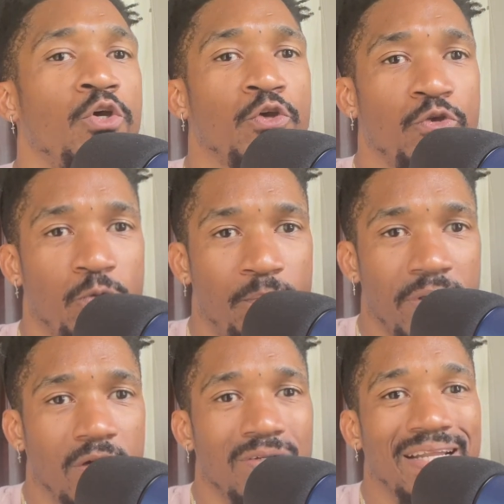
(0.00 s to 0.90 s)
you
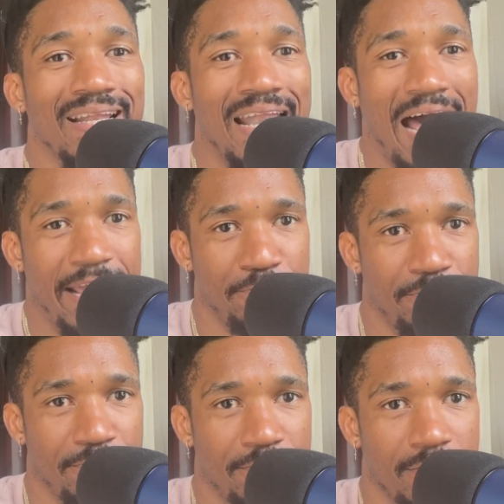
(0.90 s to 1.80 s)
build a
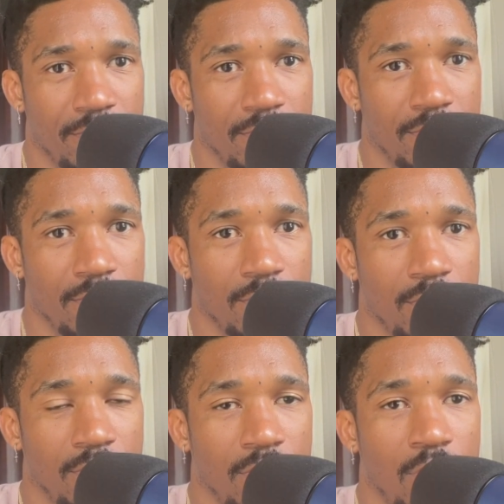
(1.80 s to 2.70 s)
life
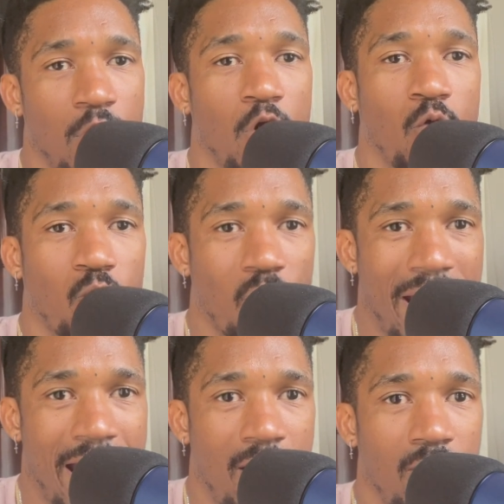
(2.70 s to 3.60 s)

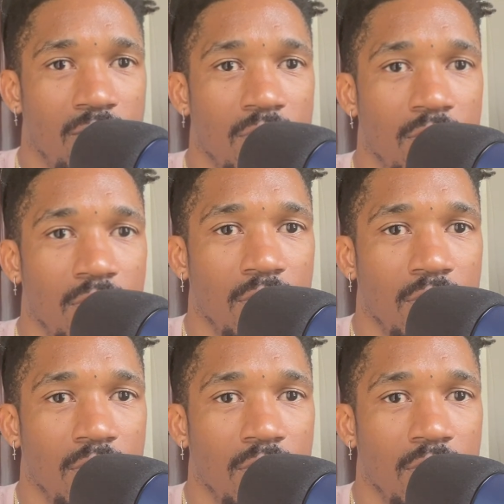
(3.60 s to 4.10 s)
around